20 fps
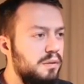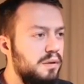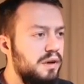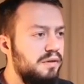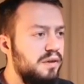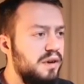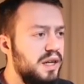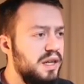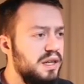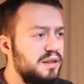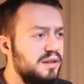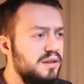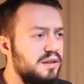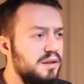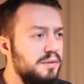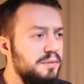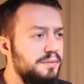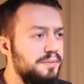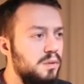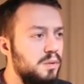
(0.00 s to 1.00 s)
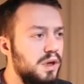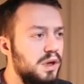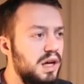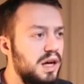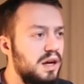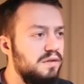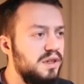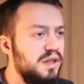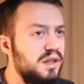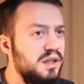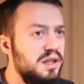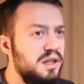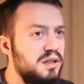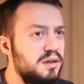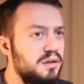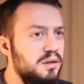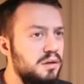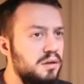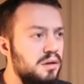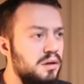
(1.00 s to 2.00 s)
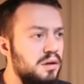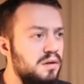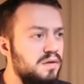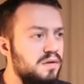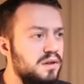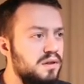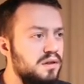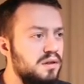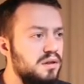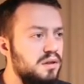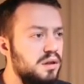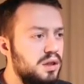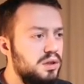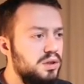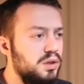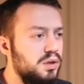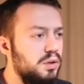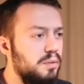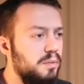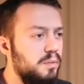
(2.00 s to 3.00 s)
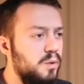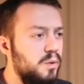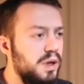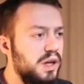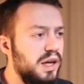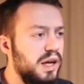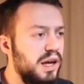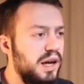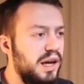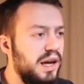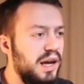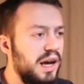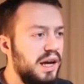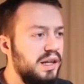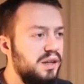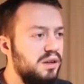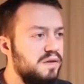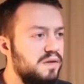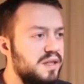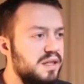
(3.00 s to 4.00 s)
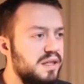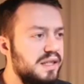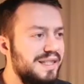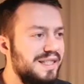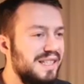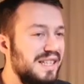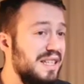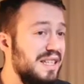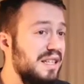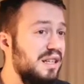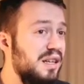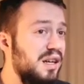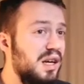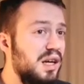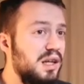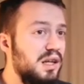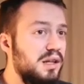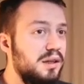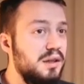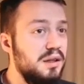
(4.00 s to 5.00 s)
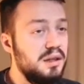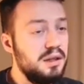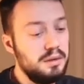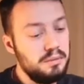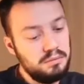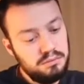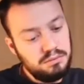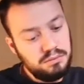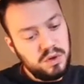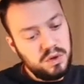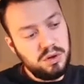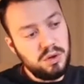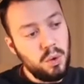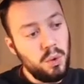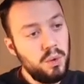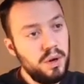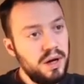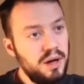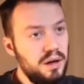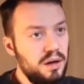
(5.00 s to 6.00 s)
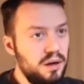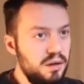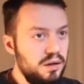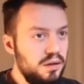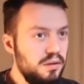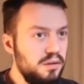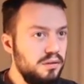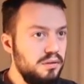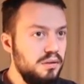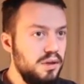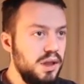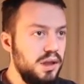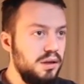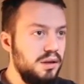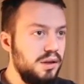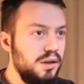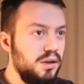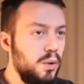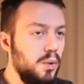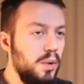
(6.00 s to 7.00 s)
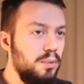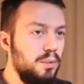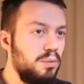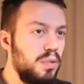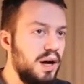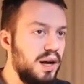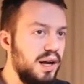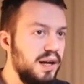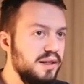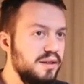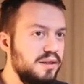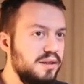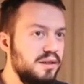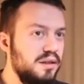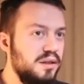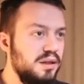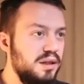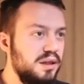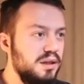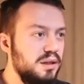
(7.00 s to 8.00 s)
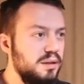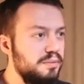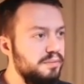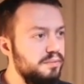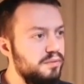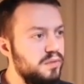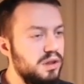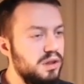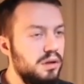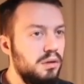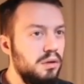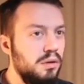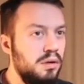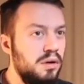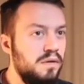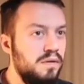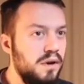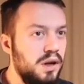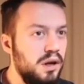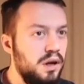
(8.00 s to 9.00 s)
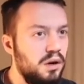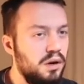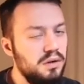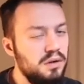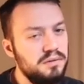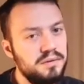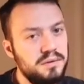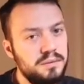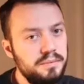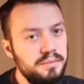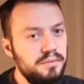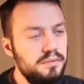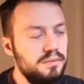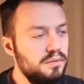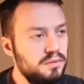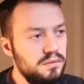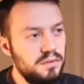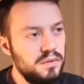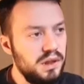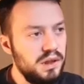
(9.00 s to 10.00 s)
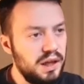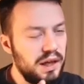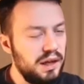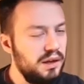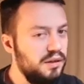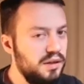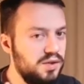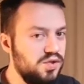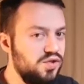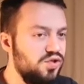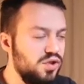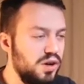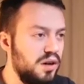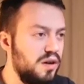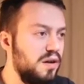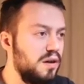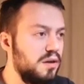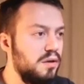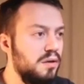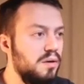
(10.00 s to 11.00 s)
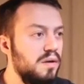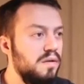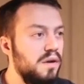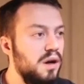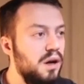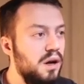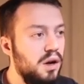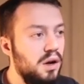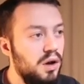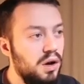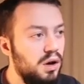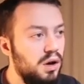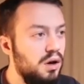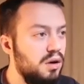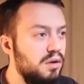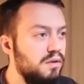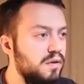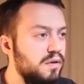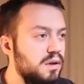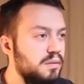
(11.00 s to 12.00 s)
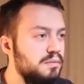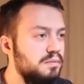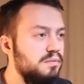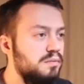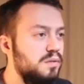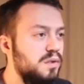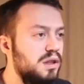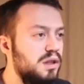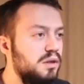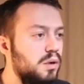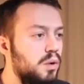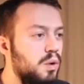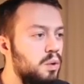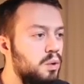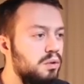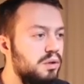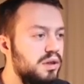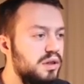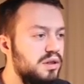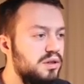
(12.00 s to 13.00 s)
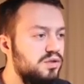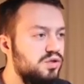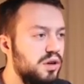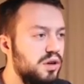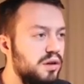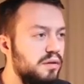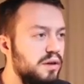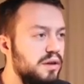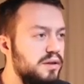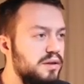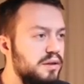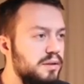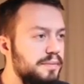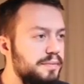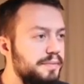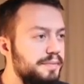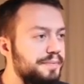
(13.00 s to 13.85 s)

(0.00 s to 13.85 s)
reference, we have these curves, so we can kind of see the tonal, the, the tonal balance, the, the curve of like the general curve of uh, all these genres.